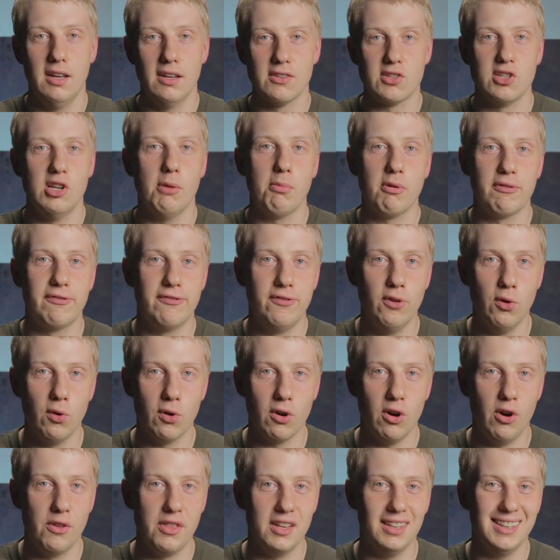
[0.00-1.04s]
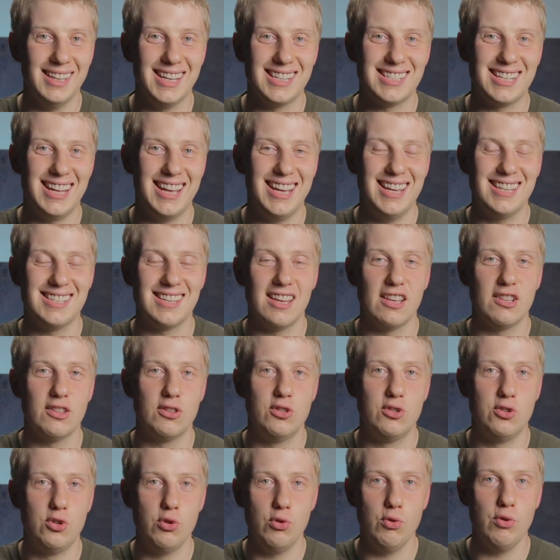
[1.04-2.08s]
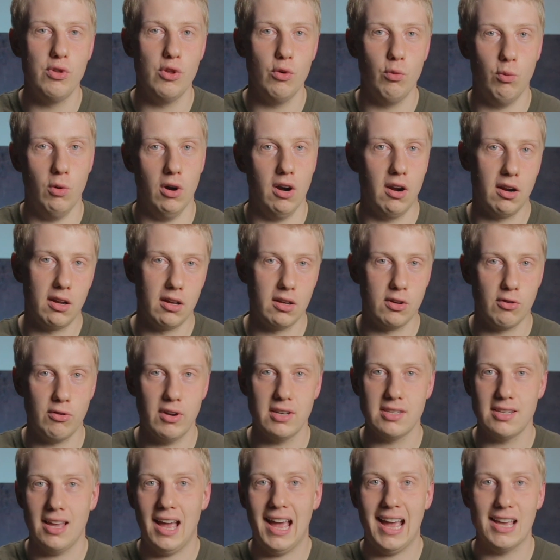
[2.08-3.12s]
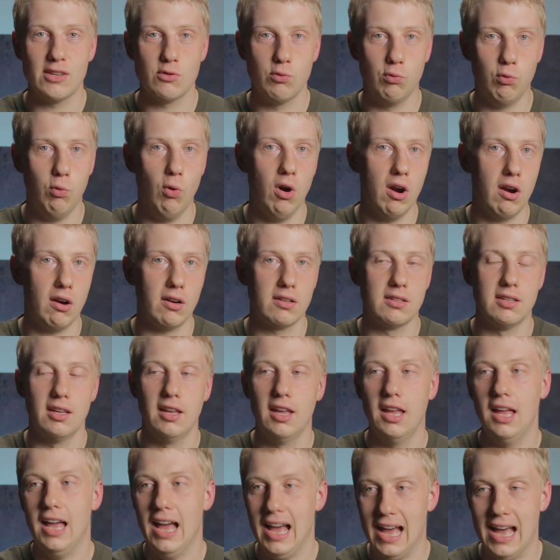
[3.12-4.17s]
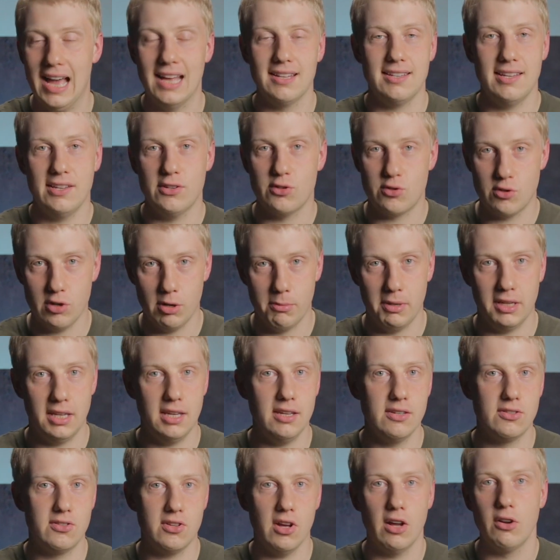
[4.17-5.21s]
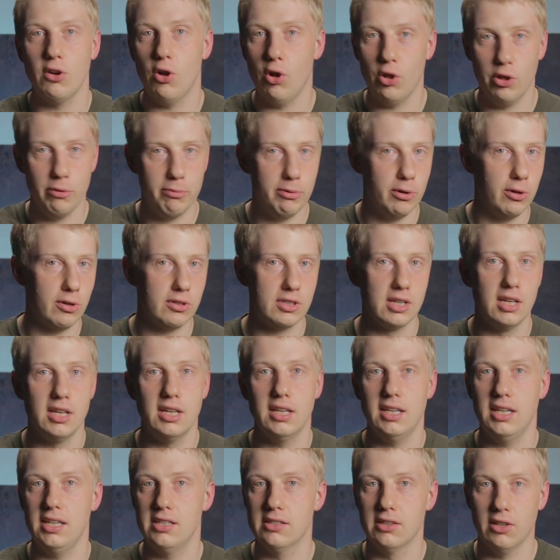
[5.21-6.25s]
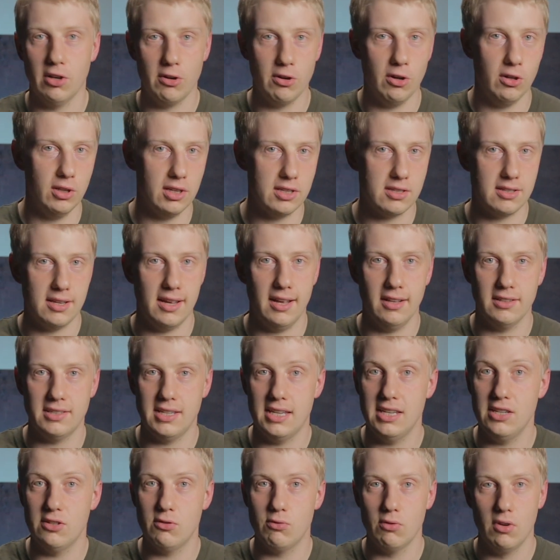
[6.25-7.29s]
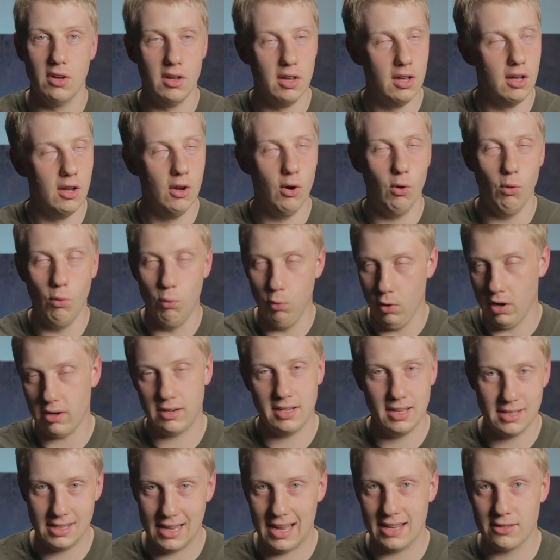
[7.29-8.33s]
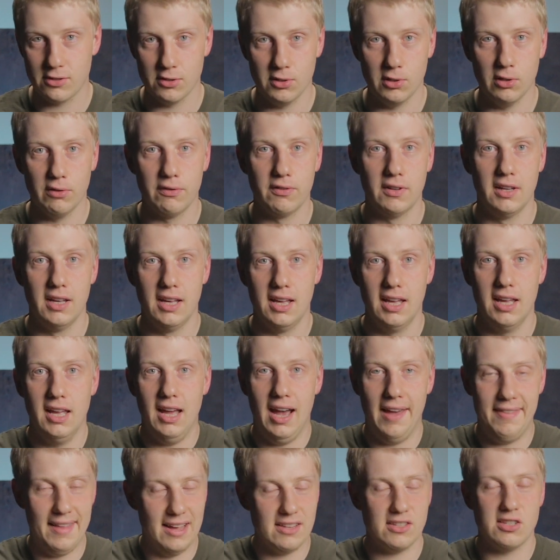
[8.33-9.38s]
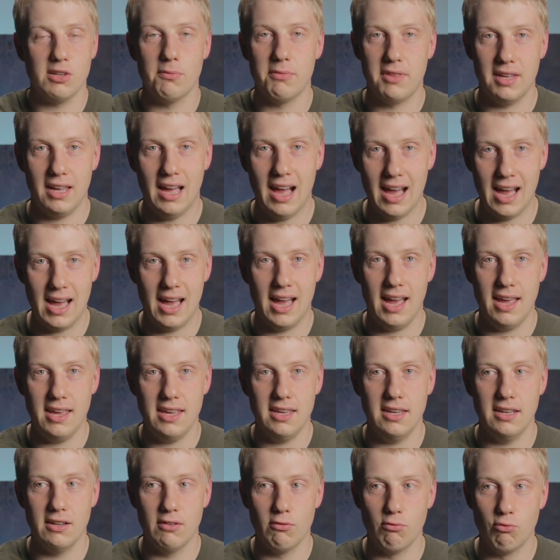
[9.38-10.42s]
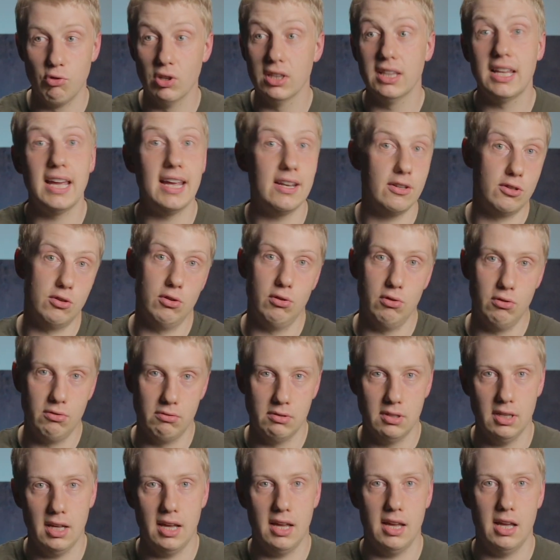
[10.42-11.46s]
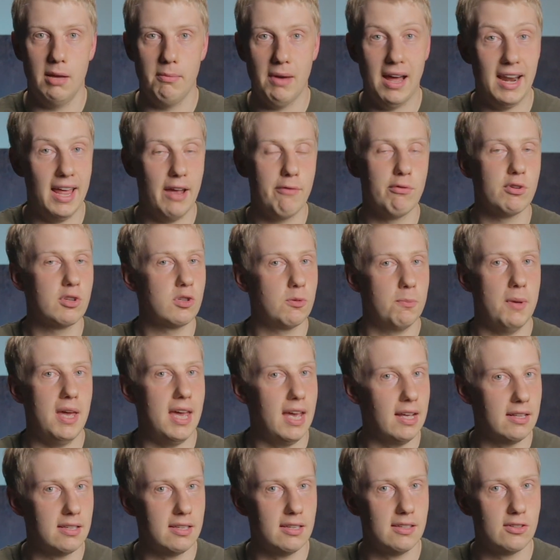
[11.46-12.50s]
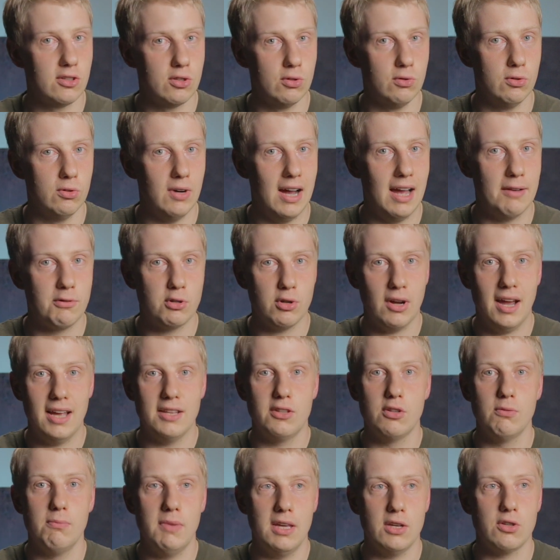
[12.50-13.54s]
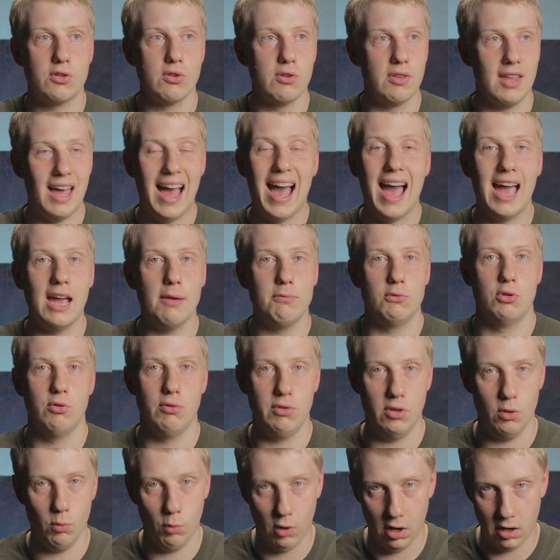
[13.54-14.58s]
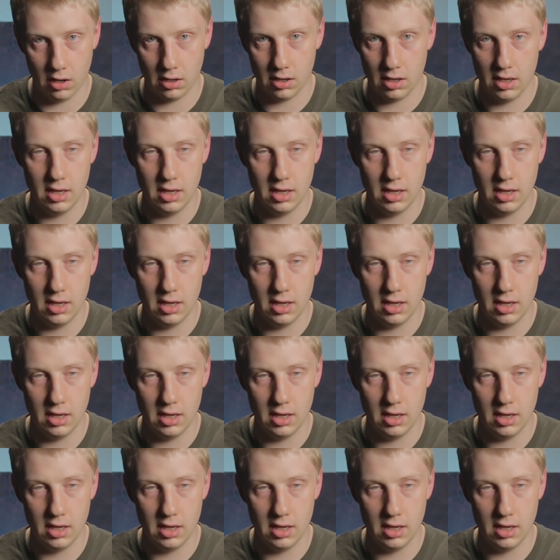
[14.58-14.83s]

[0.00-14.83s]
So number 4 on the list is do the work. Chris has worked at his drumming. He's done all the books. He's learned all his styles. He's worked his ass off. And that's something I relate to and I respect. So I try to make sure that I am doing the work,